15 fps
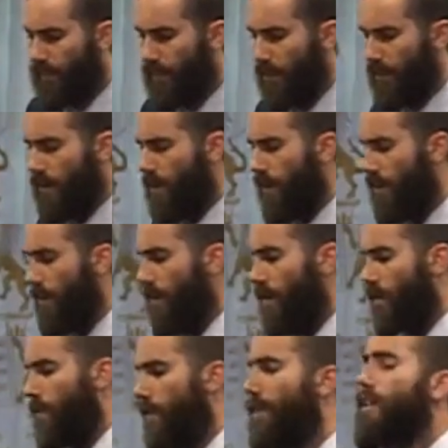
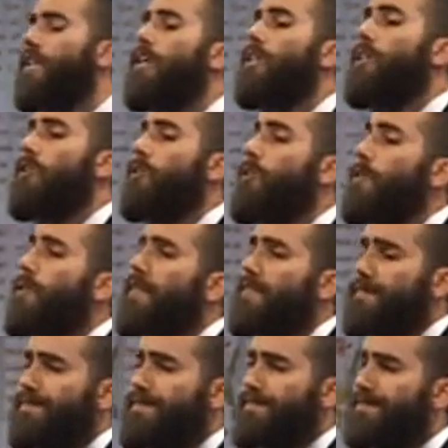I'm going to conclude
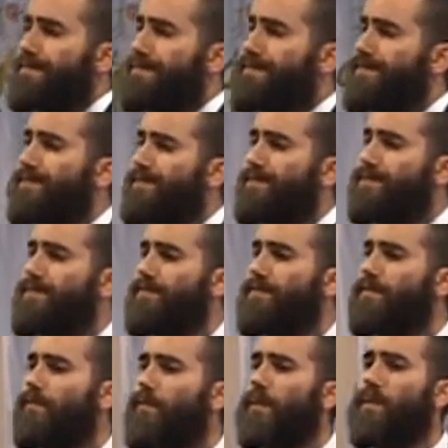
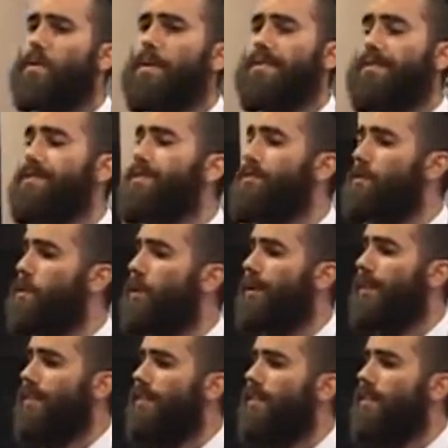with a
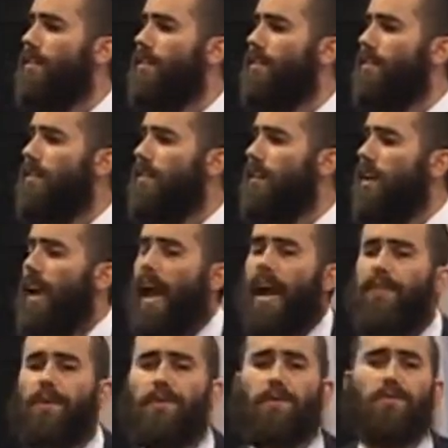story.
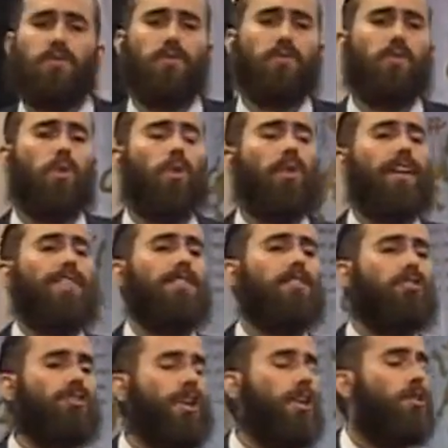And this is a story, it's a
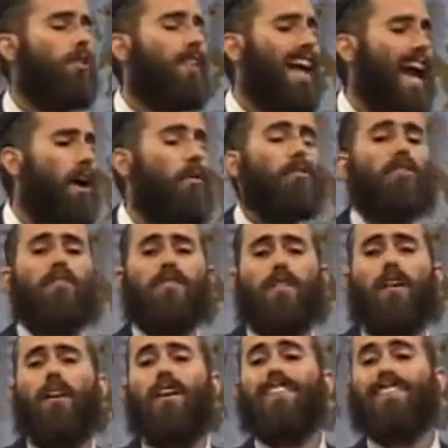general outlook
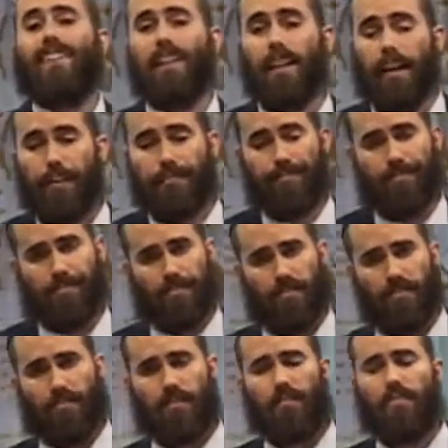on life.
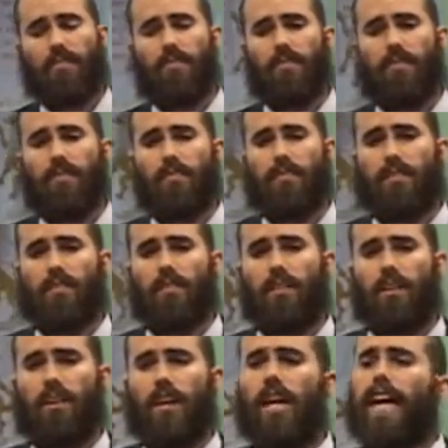
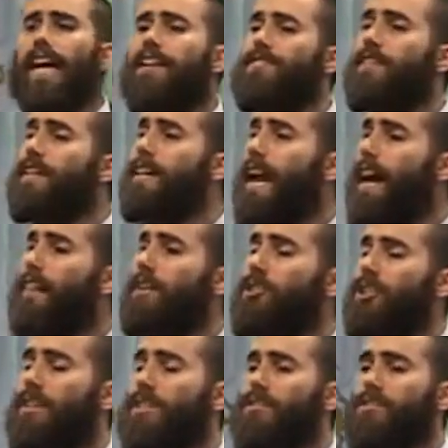It's an analogy
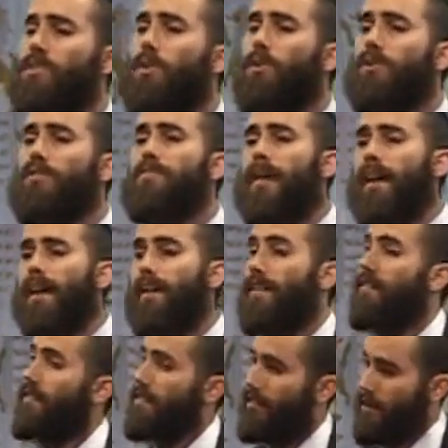that's told
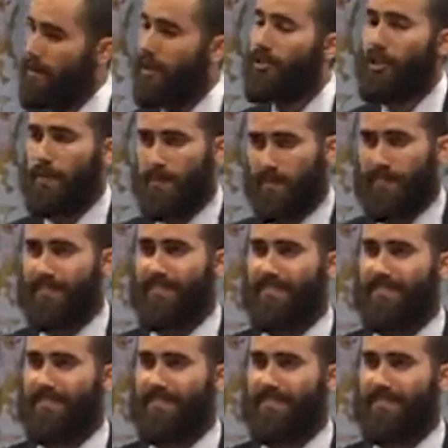by the Baal Shem Tov.